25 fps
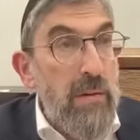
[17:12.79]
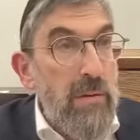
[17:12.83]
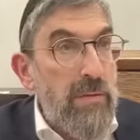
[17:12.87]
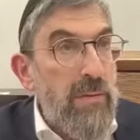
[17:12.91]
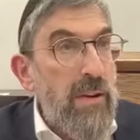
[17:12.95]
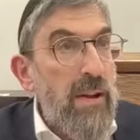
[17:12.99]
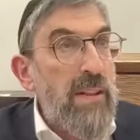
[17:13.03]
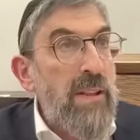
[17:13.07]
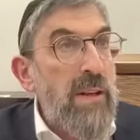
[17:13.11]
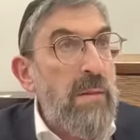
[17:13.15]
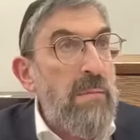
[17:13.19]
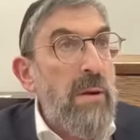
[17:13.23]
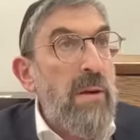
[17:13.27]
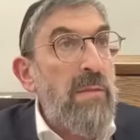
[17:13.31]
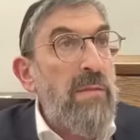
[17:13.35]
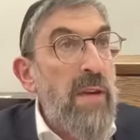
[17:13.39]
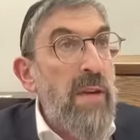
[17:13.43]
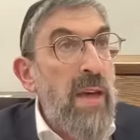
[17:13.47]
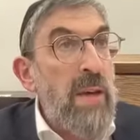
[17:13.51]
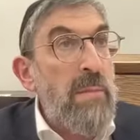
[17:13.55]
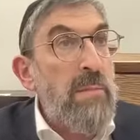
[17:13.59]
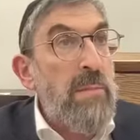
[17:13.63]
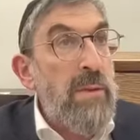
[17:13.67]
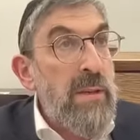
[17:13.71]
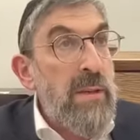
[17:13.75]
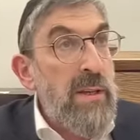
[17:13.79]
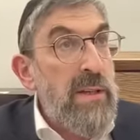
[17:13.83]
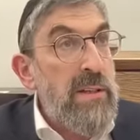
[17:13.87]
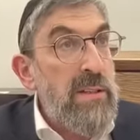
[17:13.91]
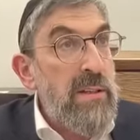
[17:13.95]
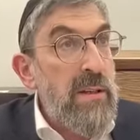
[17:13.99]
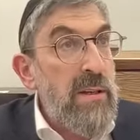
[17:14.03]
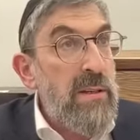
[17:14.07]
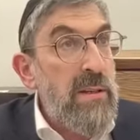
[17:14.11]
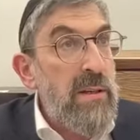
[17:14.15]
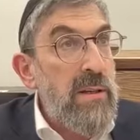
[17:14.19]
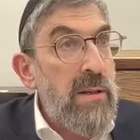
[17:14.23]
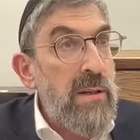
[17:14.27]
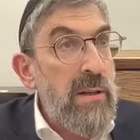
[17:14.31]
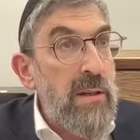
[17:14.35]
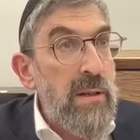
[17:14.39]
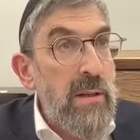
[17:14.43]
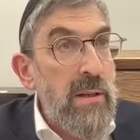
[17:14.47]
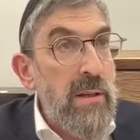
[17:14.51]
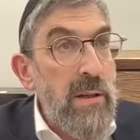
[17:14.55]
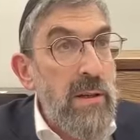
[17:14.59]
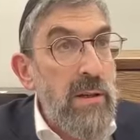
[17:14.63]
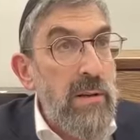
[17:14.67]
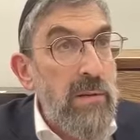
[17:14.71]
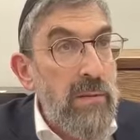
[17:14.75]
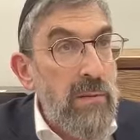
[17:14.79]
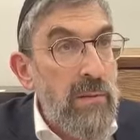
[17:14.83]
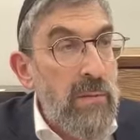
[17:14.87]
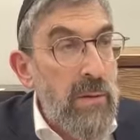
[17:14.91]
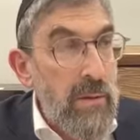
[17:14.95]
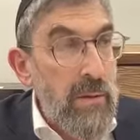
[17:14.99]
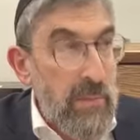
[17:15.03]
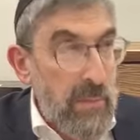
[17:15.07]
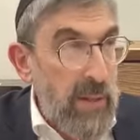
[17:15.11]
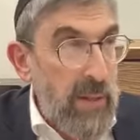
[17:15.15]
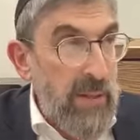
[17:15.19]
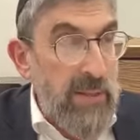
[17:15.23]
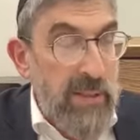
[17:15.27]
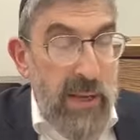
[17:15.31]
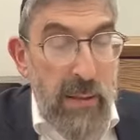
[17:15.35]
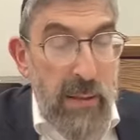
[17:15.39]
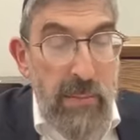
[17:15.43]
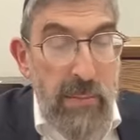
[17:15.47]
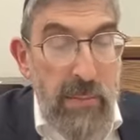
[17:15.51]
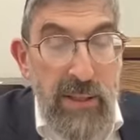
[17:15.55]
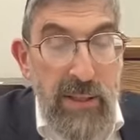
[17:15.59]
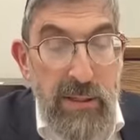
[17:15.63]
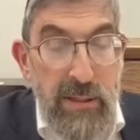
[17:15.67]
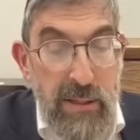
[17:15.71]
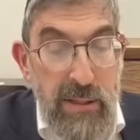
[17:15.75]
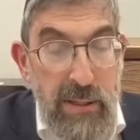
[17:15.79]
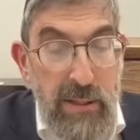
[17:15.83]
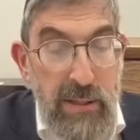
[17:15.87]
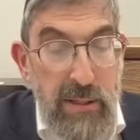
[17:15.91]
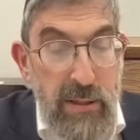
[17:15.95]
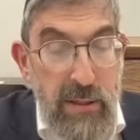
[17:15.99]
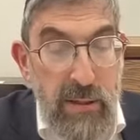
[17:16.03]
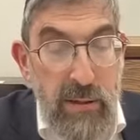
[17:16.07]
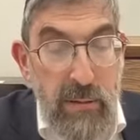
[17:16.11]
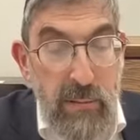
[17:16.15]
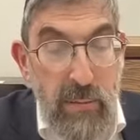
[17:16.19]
Fred the Gemara of Eimen Nisan, but let's say he means Nisan.